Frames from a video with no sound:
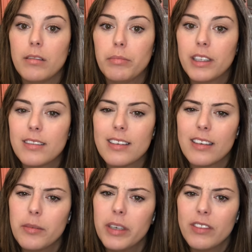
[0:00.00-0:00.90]
but there's a
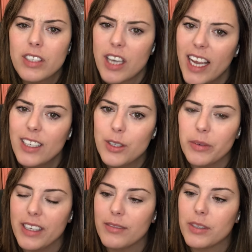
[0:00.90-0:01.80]
little bit of a shine to
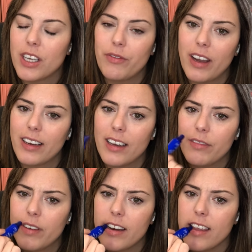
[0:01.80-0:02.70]
it, which I find kind
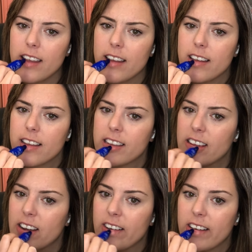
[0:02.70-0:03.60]
of funny.
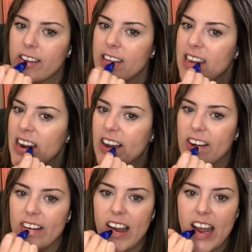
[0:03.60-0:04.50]
So, you
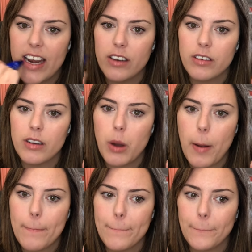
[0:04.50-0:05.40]
know, I don't know.
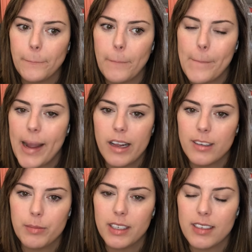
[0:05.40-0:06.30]
My
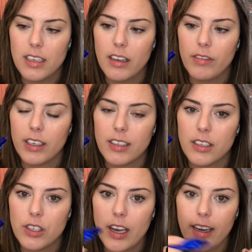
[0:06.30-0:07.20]
husband doesn't love it because
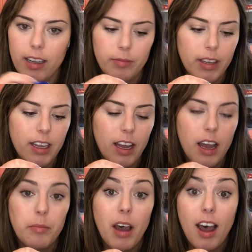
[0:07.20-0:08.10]
it's shiny.
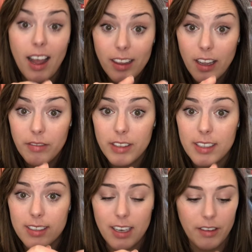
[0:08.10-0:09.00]
I love
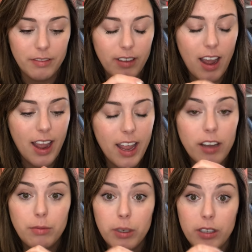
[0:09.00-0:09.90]
this stuff. I
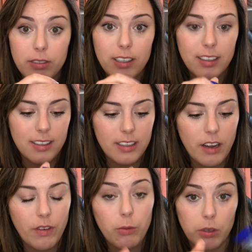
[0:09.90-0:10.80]
have been using this stuff
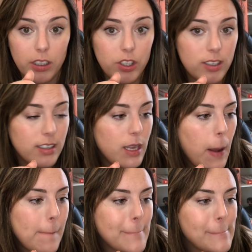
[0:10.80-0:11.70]
religiously
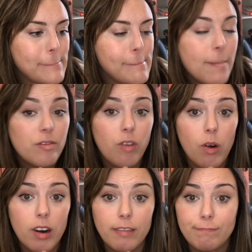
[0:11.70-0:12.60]

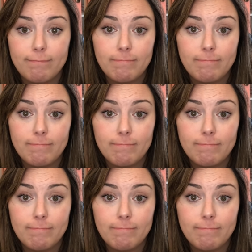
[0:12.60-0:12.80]
for